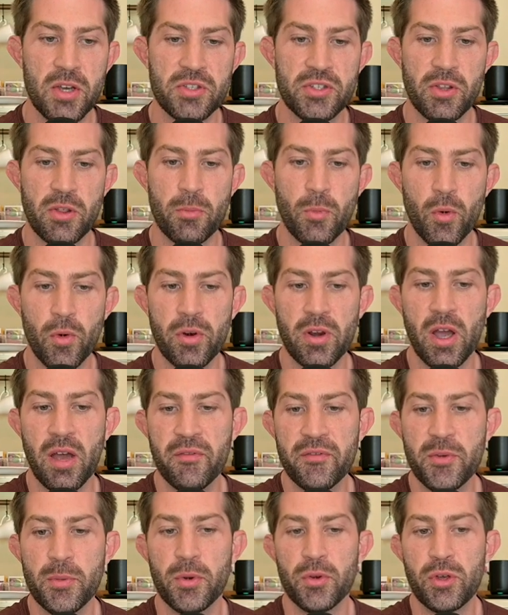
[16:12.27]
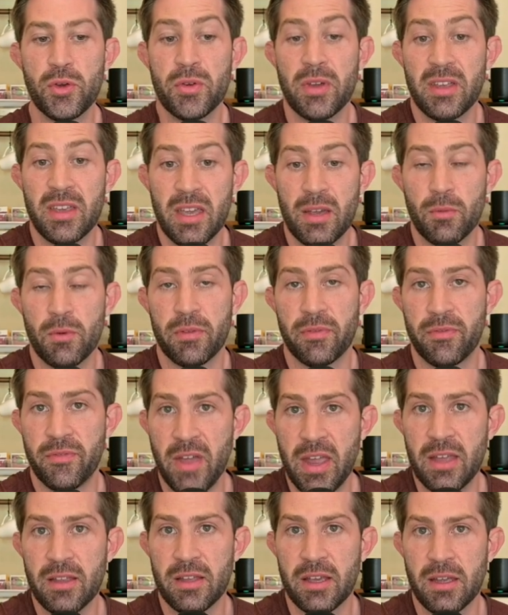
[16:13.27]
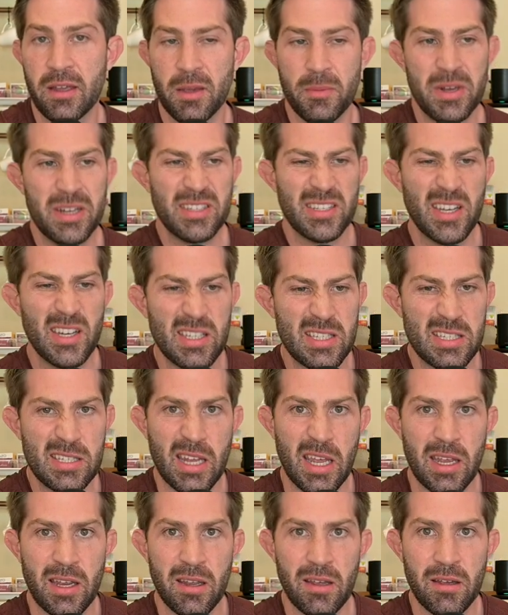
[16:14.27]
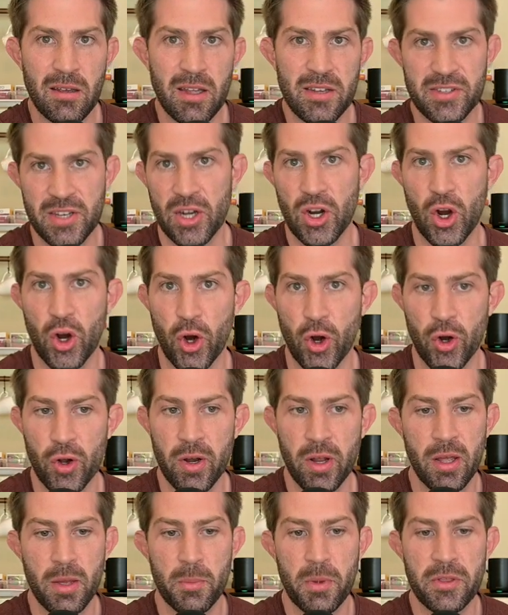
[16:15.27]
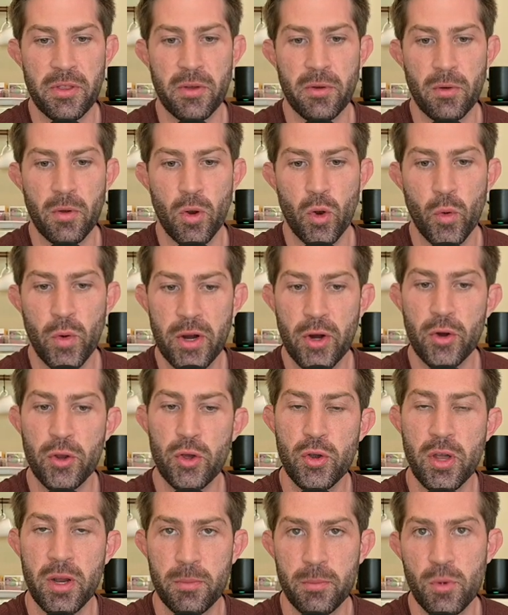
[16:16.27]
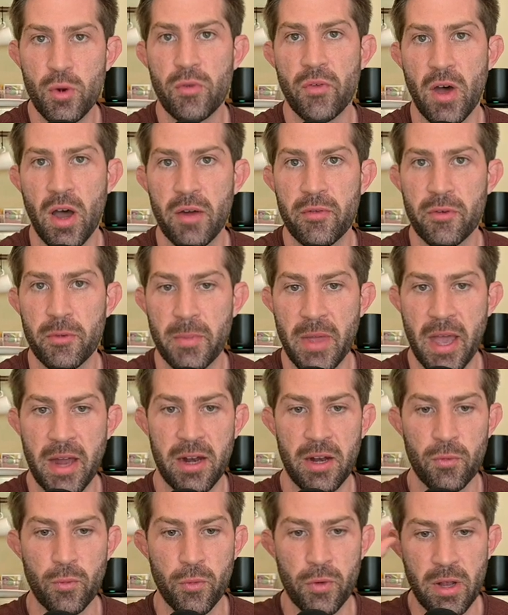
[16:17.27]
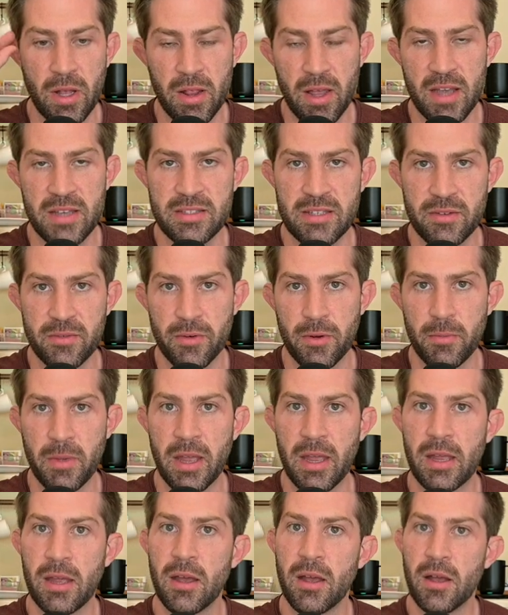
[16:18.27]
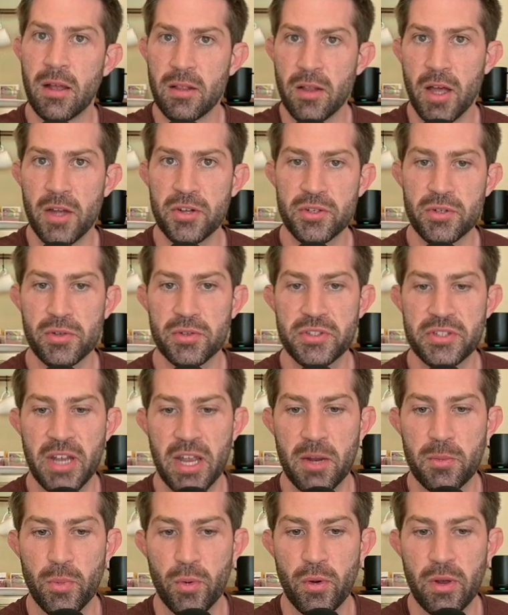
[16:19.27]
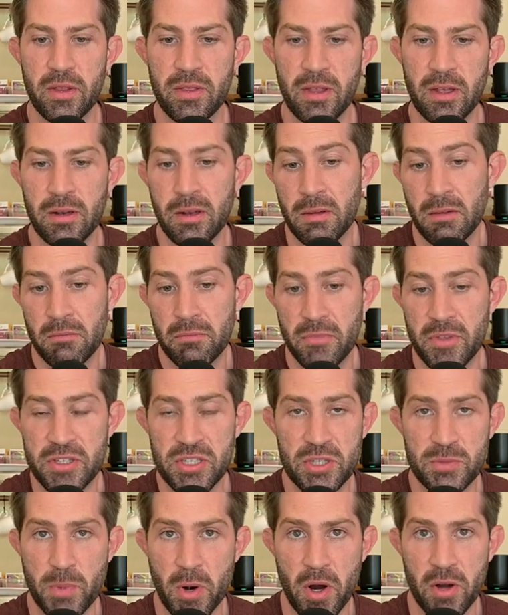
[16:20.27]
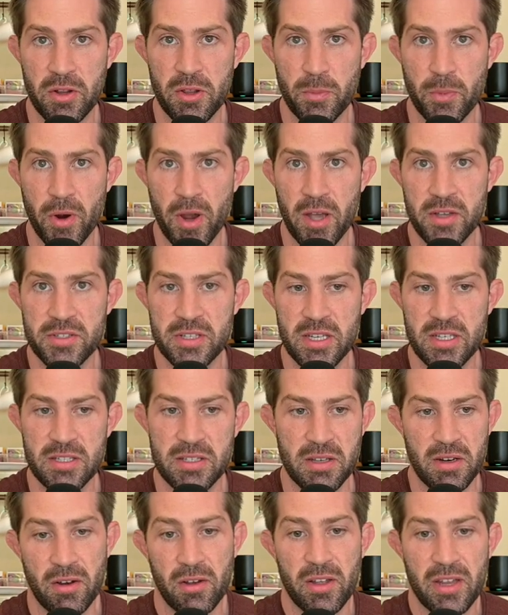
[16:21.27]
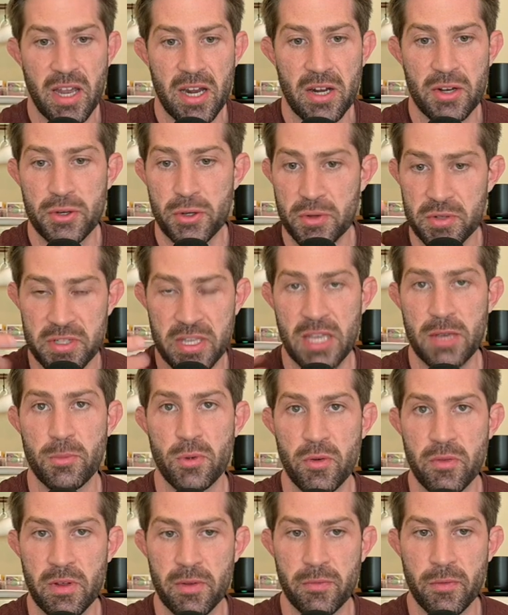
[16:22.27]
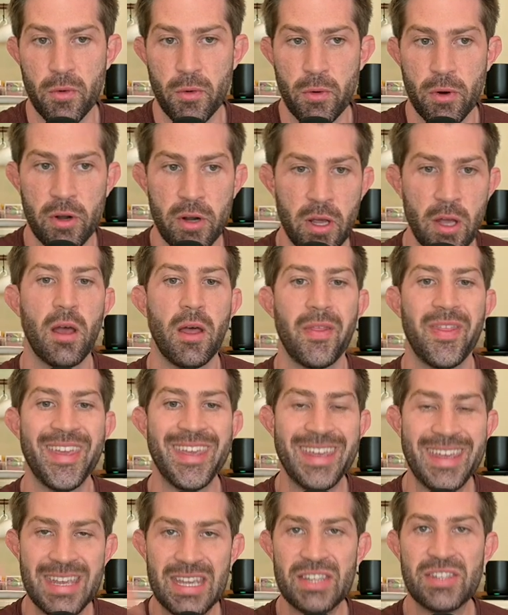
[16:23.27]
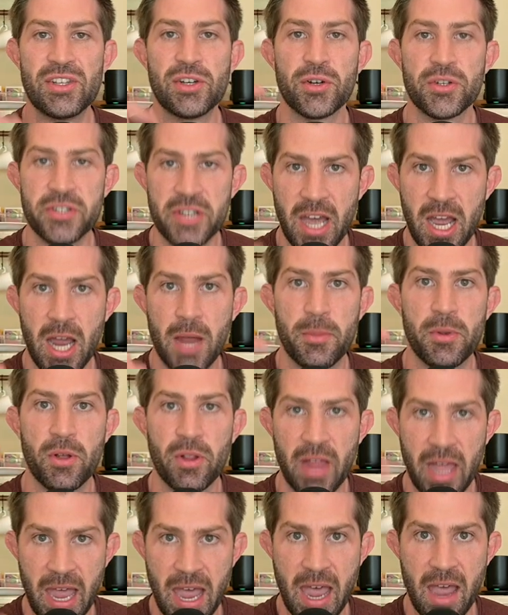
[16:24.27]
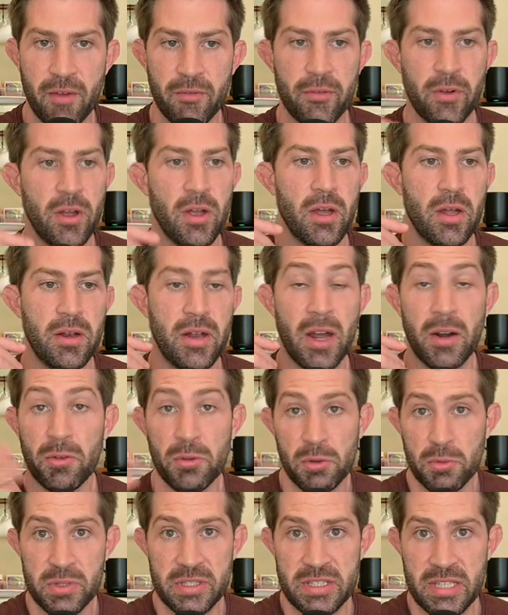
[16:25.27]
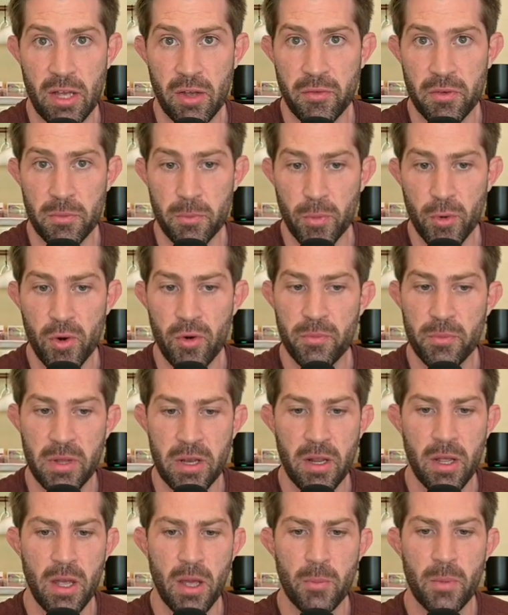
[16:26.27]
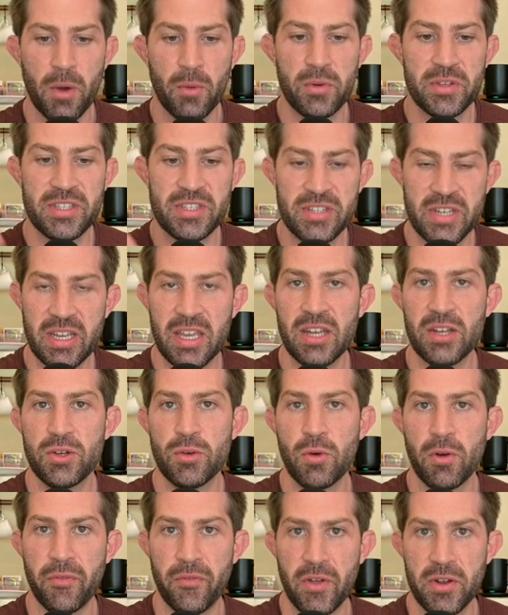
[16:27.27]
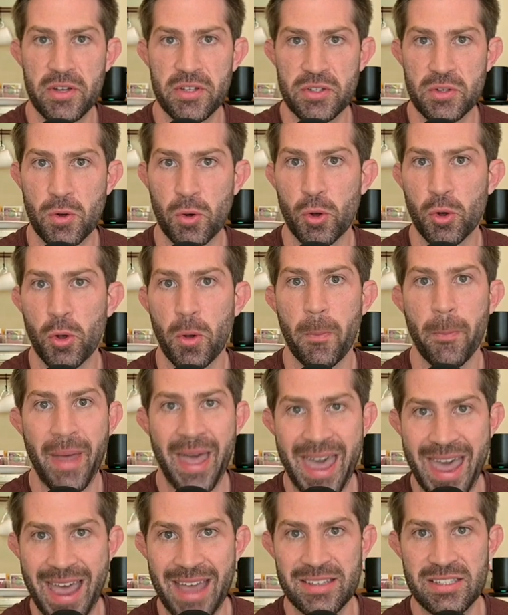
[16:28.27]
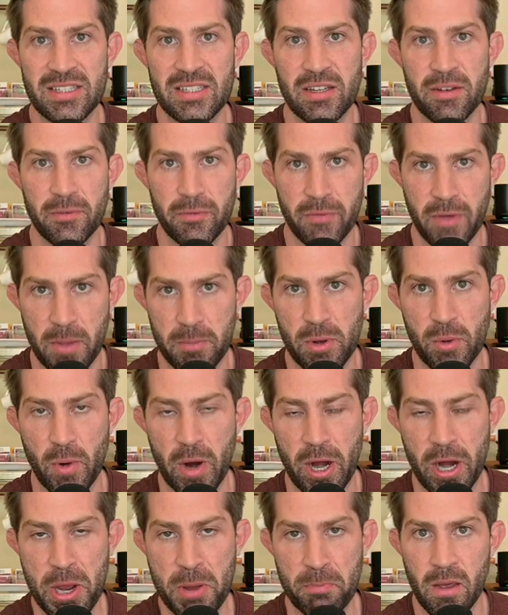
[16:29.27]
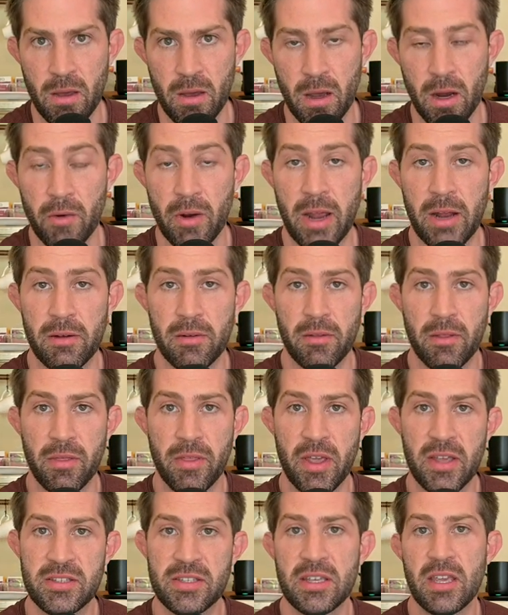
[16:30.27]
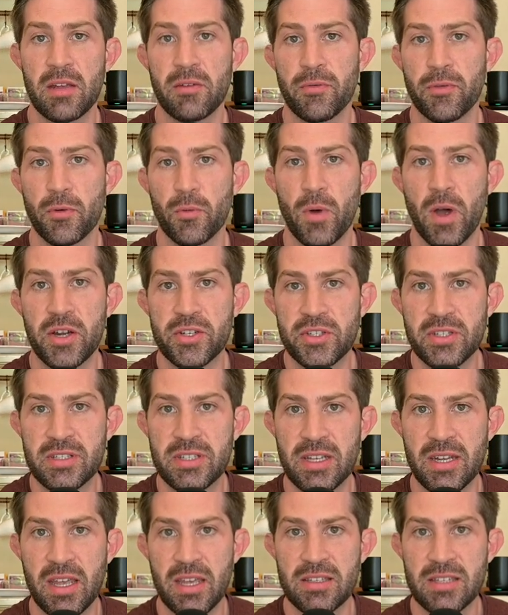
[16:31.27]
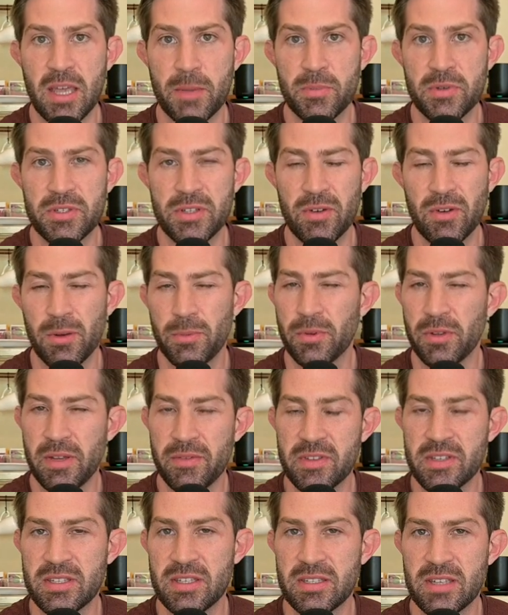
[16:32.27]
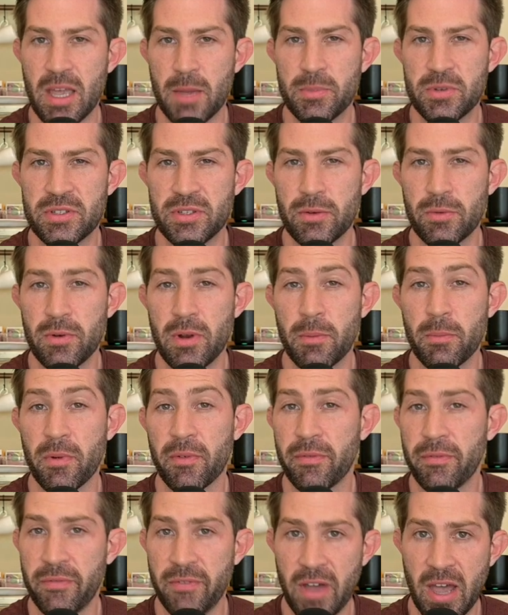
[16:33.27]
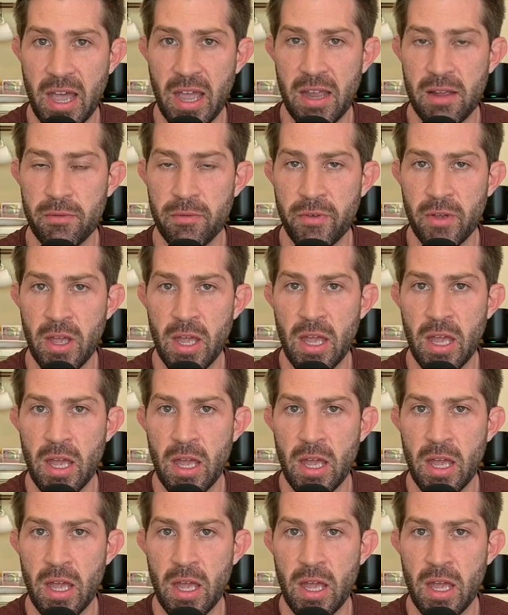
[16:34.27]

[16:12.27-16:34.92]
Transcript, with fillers: So the more comfortable you can get with failing, I mean, it's going to sting, it's going to hurt, but the quicker you can move on from that and realize it from a logical standpoint that this is part of the process and all I got to do is keep moving forward, the easier time you'll have not only with self-improvement, but with sticking to a fitness goal past February. All right. Thanks again for watching today's episode. I believe this is episode number five.